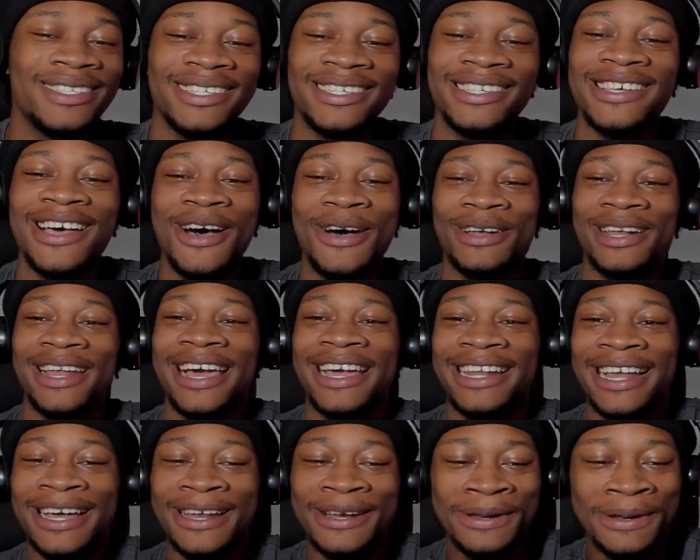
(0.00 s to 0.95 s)
he sound
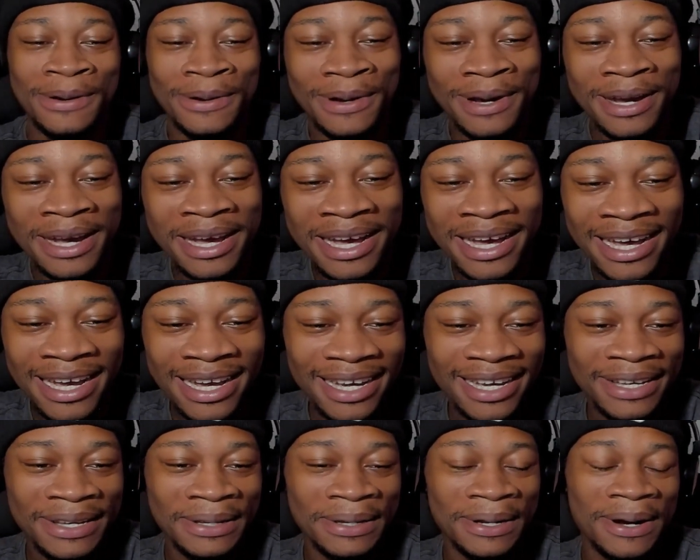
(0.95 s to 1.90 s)
like that though?
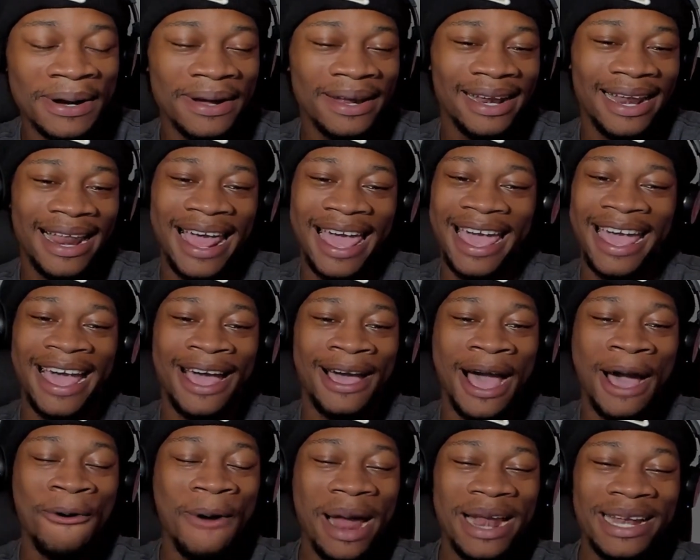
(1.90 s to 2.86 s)
You know, like,
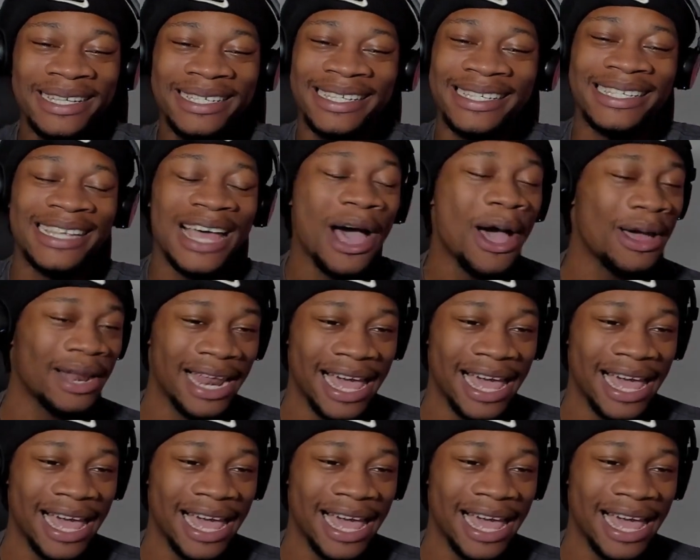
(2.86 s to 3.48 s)
why does he sound